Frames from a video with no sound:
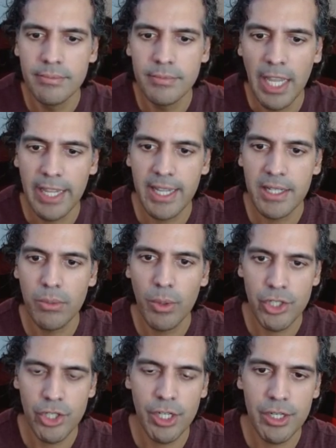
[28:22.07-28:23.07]
I guess
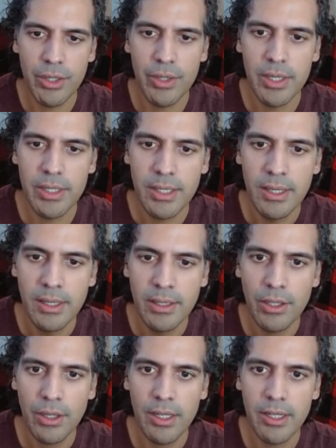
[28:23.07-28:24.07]
what you could do is
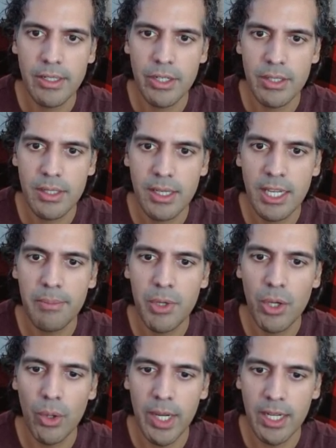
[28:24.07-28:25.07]
you could just keep
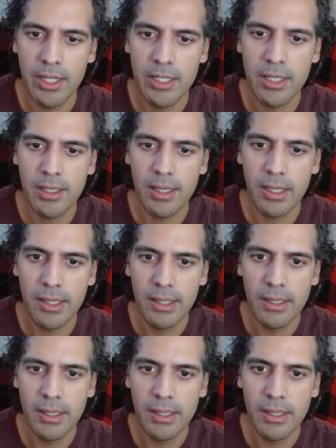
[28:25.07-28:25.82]
going until